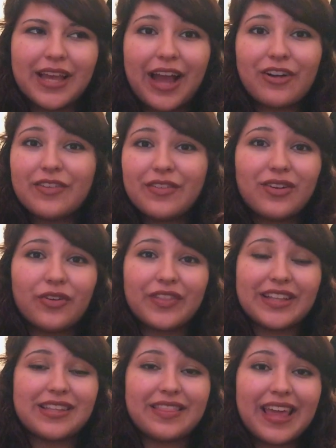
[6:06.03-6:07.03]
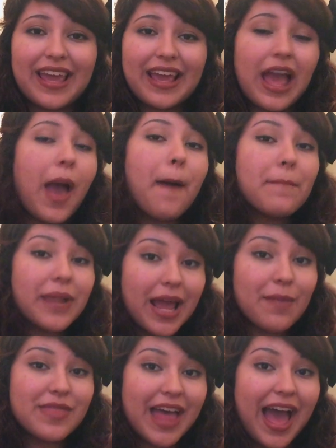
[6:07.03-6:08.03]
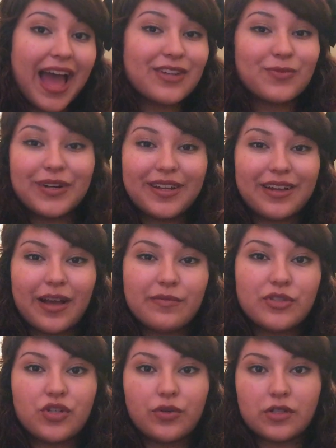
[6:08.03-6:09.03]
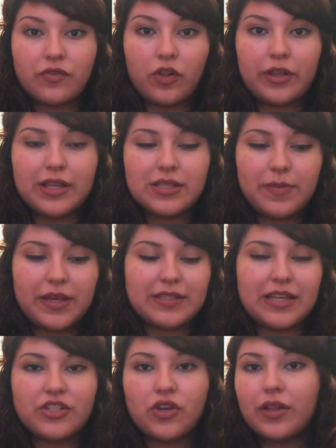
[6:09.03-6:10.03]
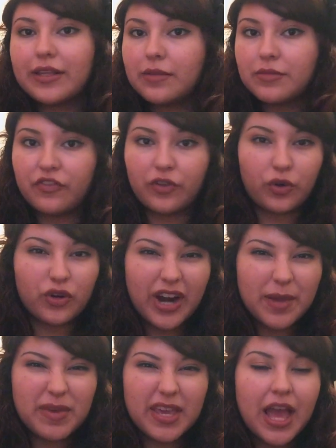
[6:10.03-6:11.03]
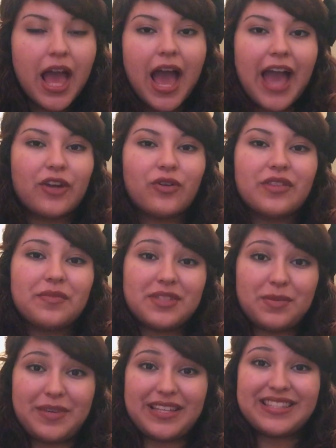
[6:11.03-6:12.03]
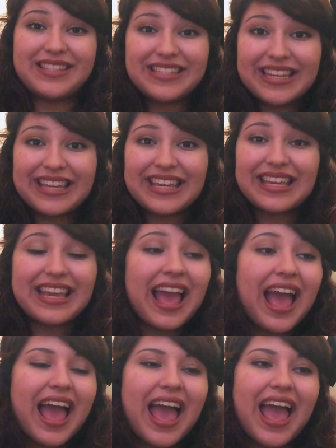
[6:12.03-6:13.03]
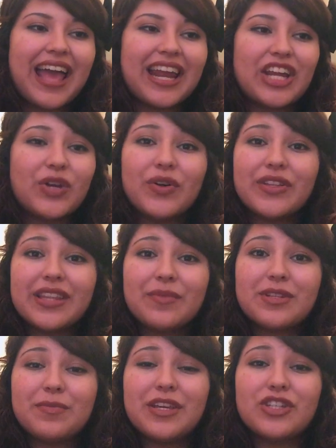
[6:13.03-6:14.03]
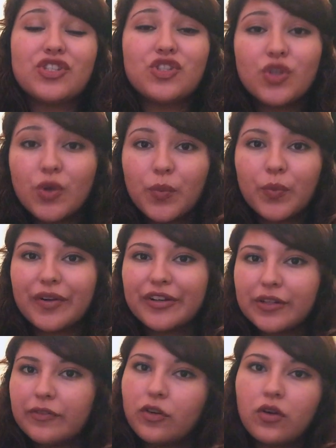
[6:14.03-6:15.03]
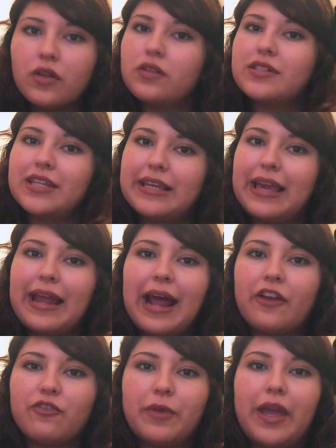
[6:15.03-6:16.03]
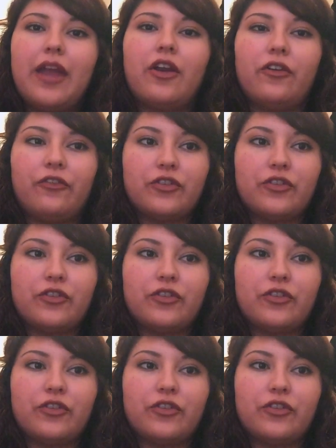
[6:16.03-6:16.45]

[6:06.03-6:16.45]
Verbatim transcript: I don't even know if that's a thing, but I'm that when it comes to exfoliants, because I don't like them to feel grimy, I don't want them to be sticky, and I don't want them to be super difficult to get out of my hair.